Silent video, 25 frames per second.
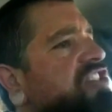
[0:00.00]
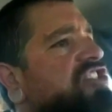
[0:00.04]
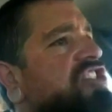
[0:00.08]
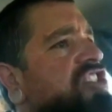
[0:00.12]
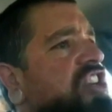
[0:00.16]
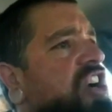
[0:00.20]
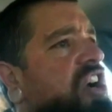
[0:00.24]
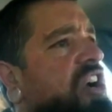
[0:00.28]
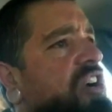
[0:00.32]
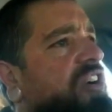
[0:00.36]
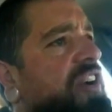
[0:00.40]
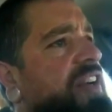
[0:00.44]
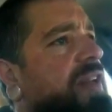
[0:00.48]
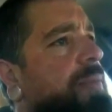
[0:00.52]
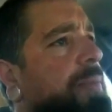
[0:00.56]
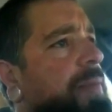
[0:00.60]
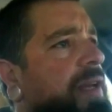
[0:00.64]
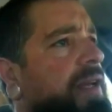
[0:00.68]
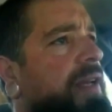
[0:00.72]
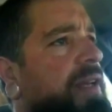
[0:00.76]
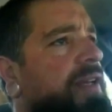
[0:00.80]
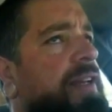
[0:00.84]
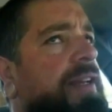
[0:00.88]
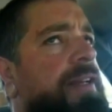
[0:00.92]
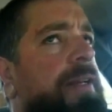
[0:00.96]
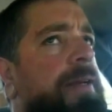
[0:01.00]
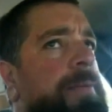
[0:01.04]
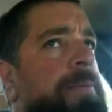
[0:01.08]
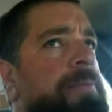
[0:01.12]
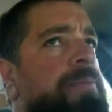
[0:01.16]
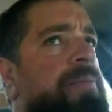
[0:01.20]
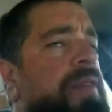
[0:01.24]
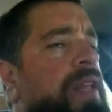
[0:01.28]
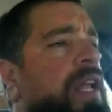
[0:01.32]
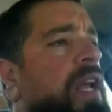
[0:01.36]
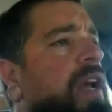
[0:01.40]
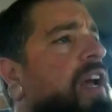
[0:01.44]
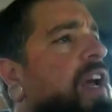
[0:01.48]
sorry to me.
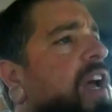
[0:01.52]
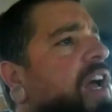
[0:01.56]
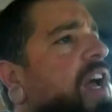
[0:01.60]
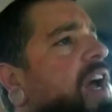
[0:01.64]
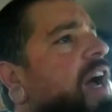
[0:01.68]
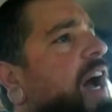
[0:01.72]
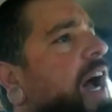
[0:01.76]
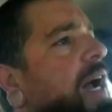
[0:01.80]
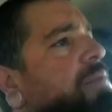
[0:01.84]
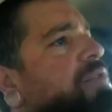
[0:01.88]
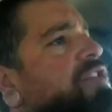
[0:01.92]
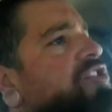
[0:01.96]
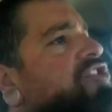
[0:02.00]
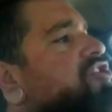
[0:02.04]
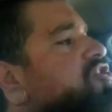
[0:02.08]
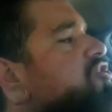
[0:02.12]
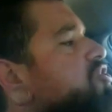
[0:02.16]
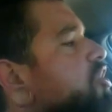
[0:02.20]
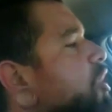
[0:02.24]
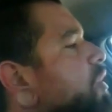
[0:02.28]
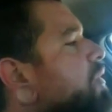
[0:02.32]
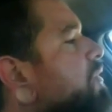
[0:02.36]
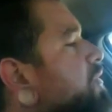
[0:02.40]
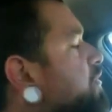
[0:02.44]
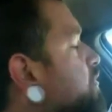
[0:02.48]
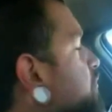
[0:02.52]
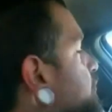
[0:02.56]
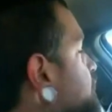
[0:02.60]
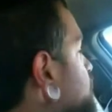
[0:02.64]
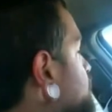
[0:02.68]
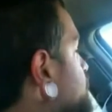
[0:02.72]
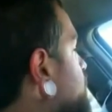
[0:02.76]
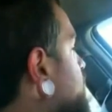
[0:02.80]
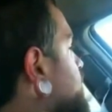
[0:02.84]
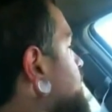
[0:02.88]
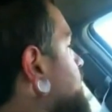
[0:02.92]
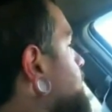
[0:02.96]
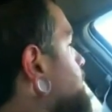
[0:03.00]
I was so
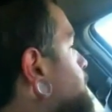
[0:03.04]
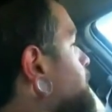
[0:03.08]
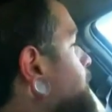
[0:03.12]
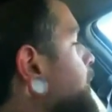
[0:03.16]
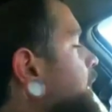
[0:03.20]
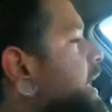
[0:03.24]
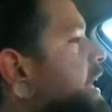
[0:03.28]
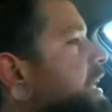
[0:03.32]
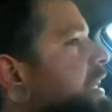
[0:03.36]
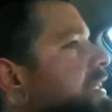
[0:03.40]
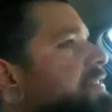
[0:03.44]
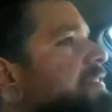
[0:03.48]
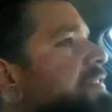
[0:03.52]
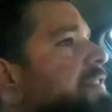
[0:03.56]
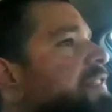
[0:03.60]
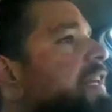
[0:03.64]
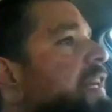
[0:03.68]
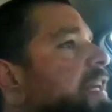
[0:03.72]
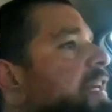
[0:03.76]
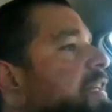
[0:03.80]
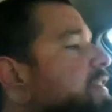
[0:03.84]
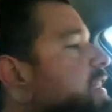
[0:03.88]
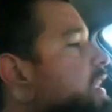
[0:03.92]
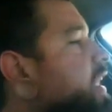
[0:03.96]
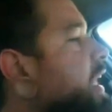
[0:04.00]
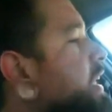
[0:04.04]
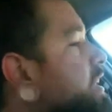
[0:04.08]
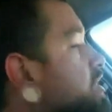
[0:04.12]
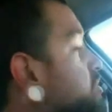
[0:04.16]
freaking pissed that I